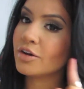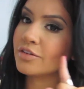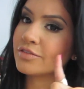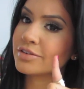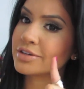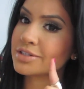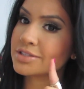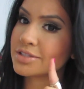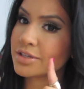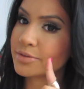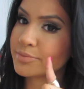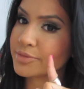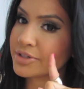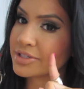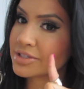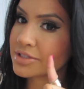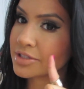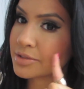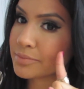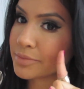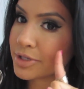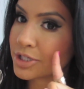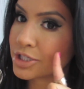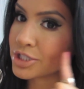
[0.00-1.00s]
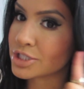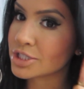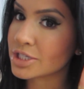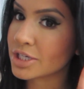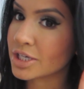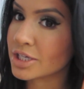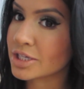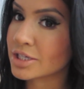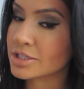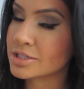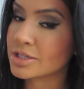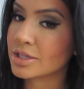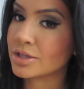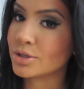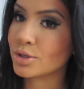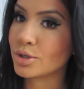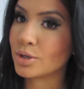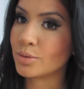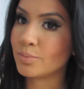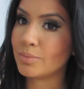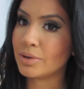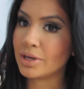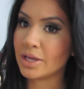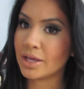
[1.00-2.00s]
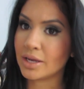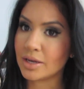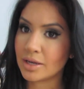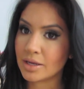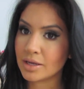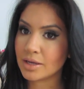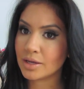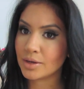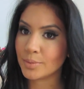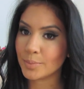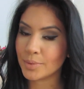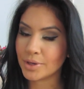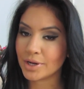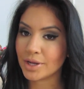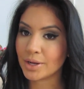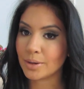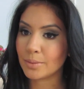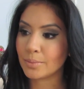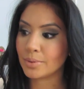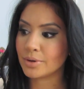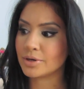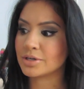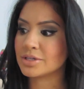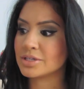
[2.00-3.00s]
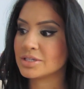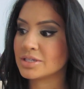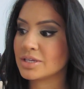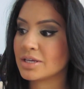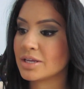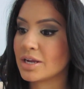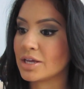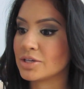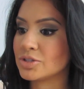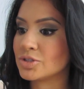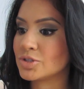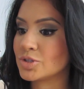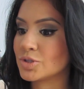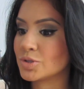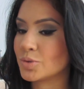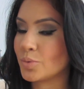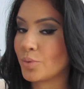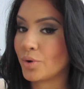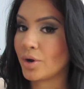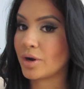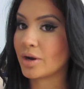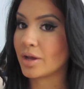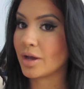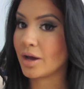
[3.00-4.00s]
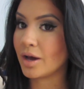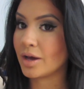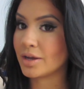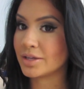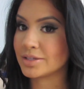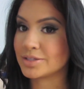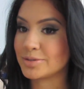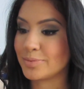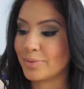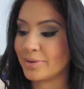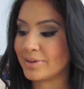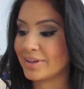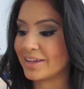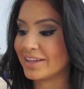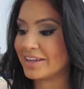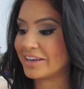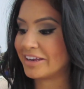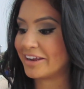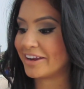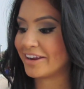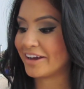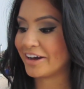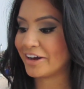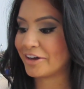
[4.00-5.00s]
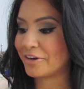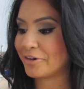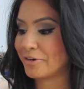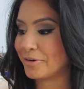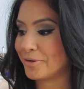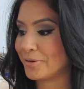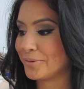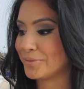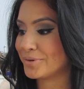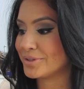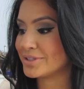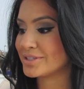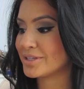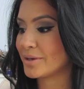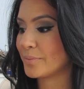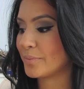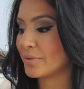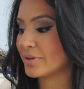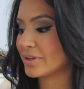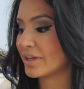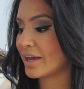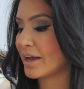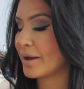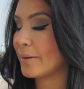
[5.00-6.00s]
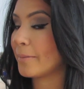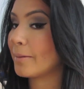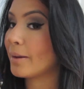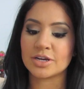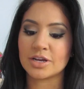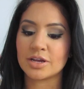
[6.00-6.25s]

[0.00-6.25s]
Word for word: For some reason, my cheek doesn't look blended, but in person, I swear to God, it's blended. I don't know what's up with that.